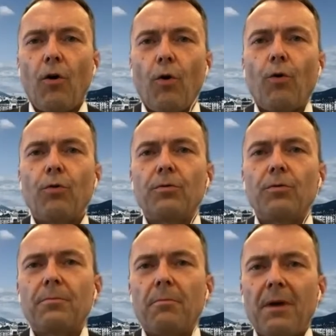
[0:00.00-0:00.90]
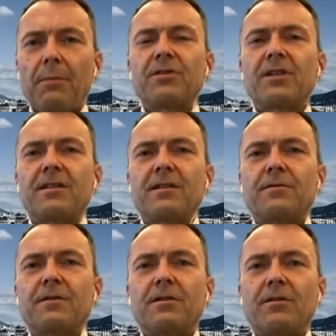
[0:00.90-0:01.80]
all member states of
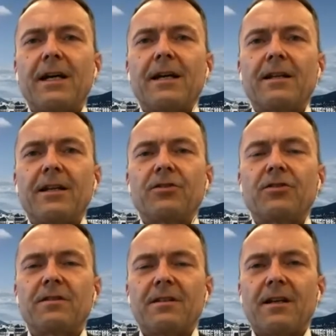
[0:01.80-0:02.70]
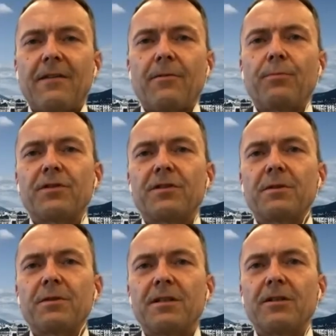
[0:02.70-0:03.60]
the United Nations have a
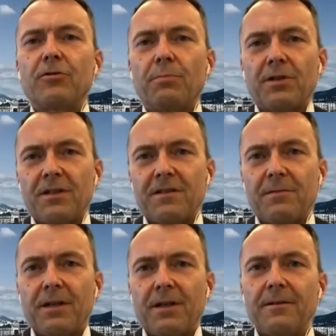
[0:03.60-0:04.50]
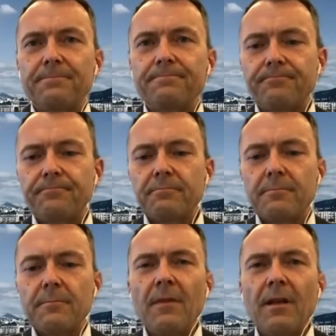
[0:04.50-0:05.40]
possibility to participate.
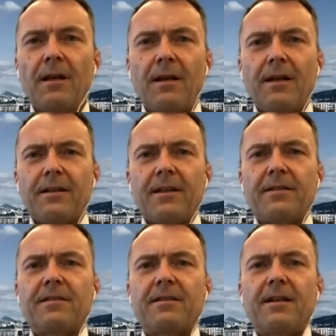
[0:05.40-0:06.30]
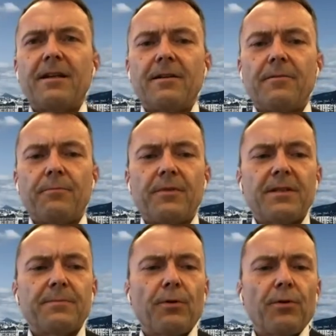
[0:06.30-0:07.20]

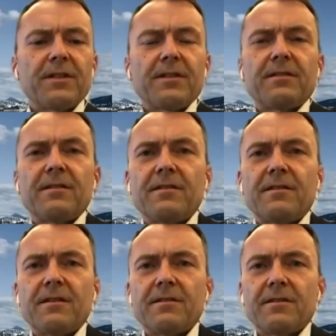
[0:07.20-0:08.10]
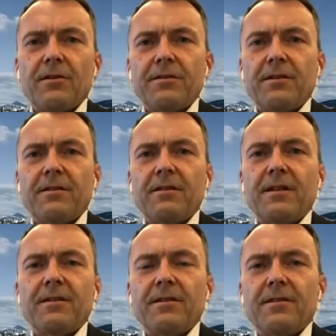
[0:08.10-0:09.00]
These processes started
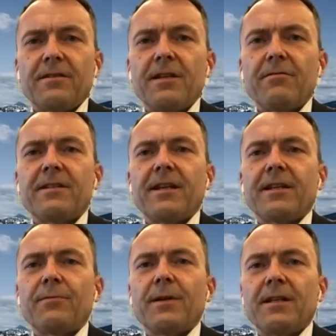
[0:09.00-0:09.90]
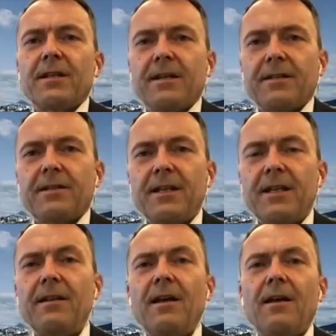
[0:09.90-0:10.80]
then seriously in 2019.